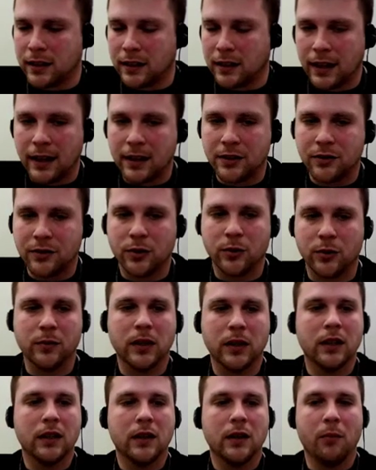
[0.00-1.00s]
in the classroom.
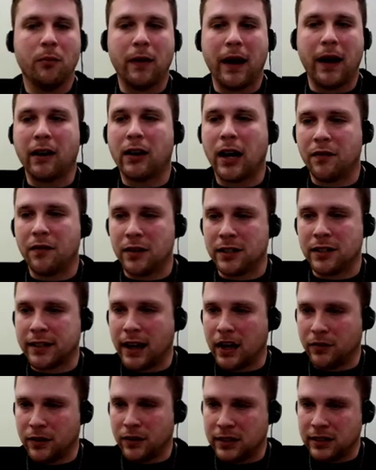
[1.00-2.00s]
Minecraft is
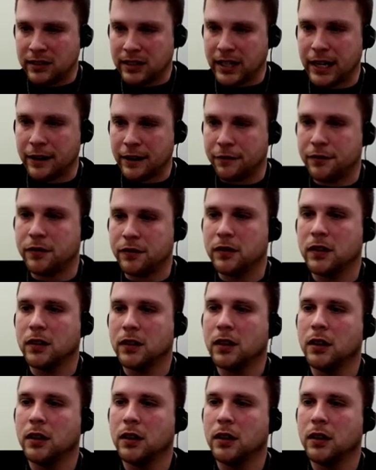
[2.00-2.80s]
kind of a safe